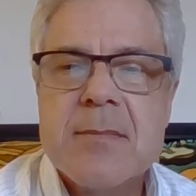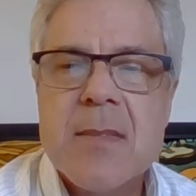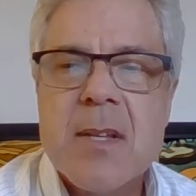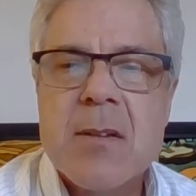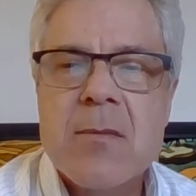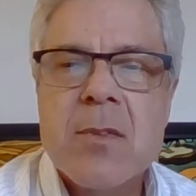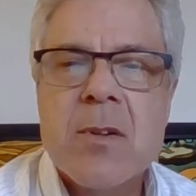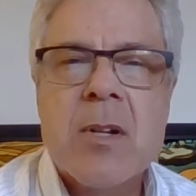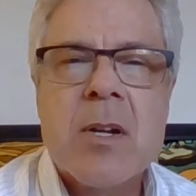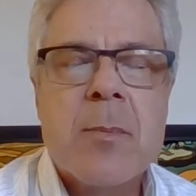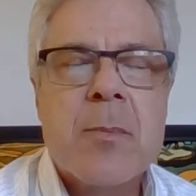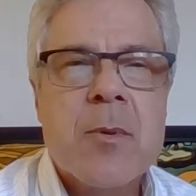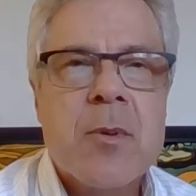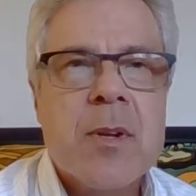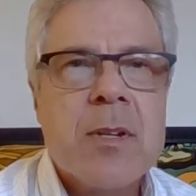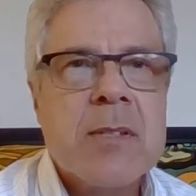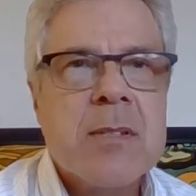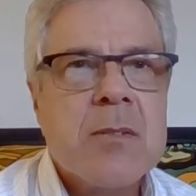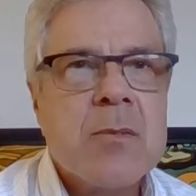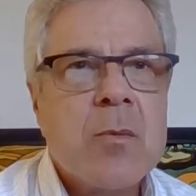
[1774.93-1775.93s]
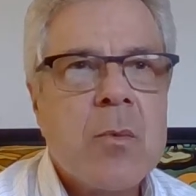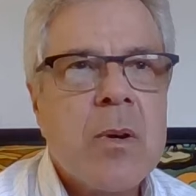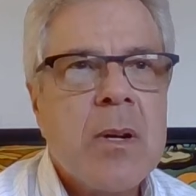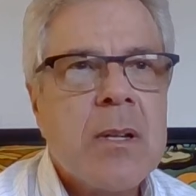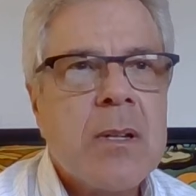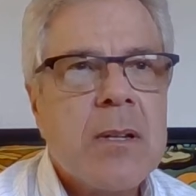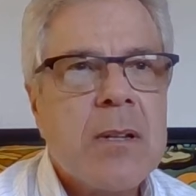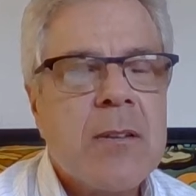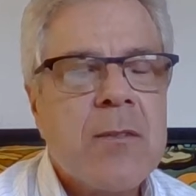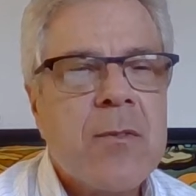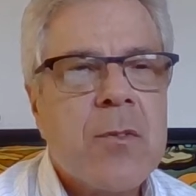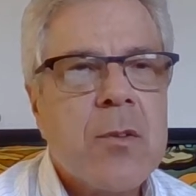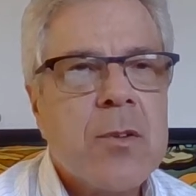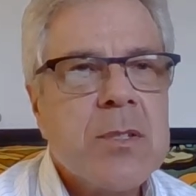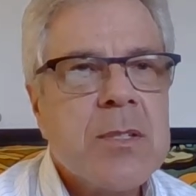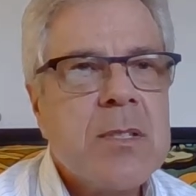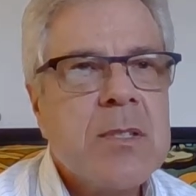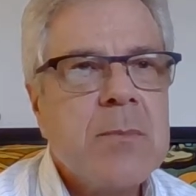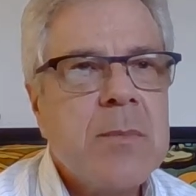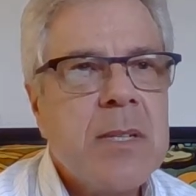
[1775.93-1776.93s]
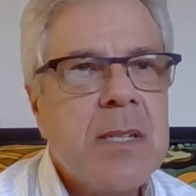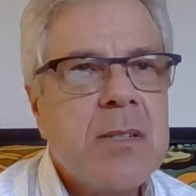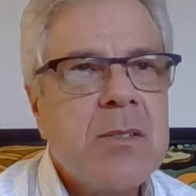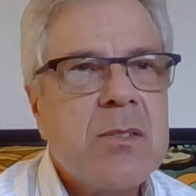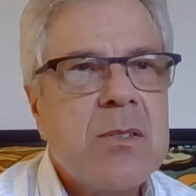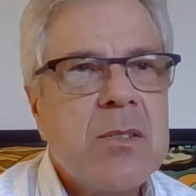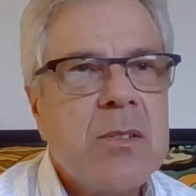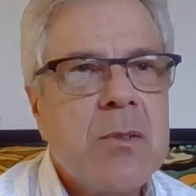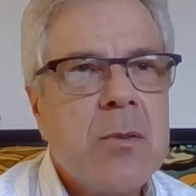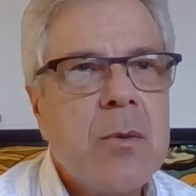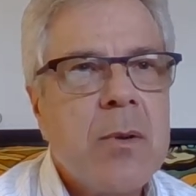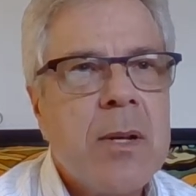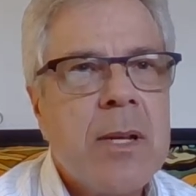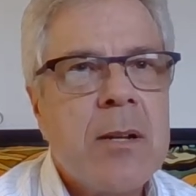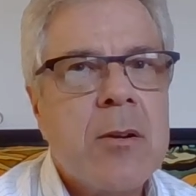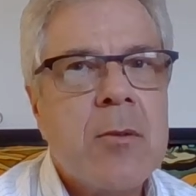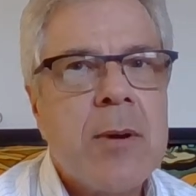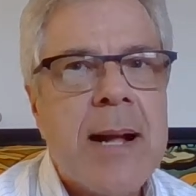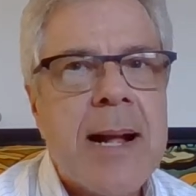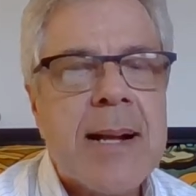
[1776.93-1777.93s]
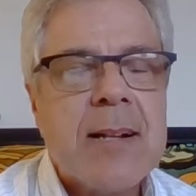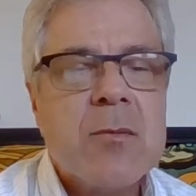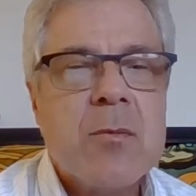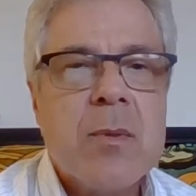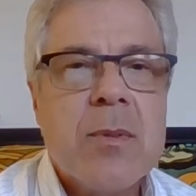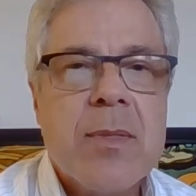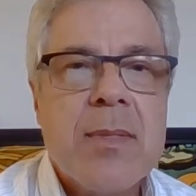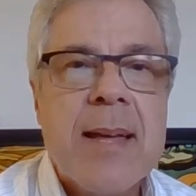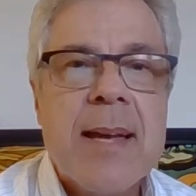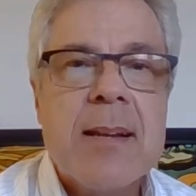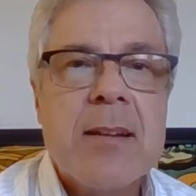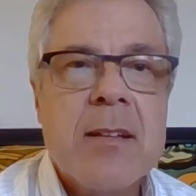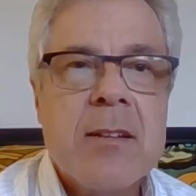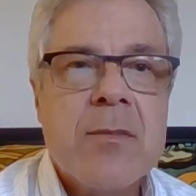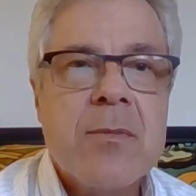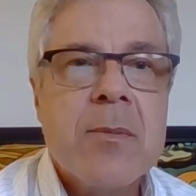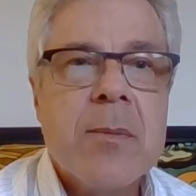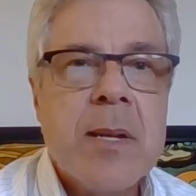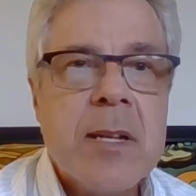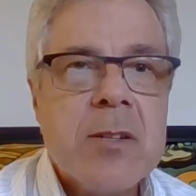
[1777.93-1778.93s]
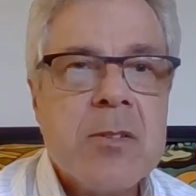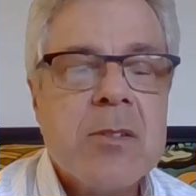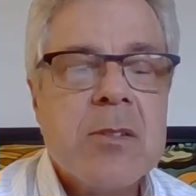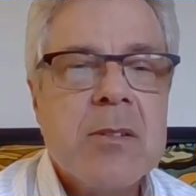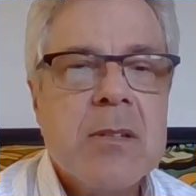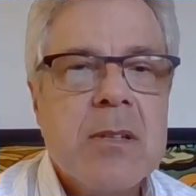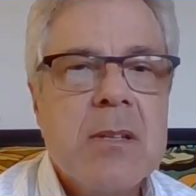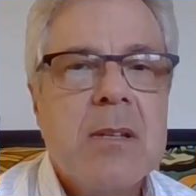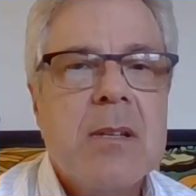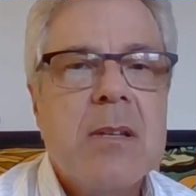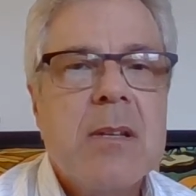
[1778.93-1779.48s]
For a couple of reasons. One, it forces me to interact with that information.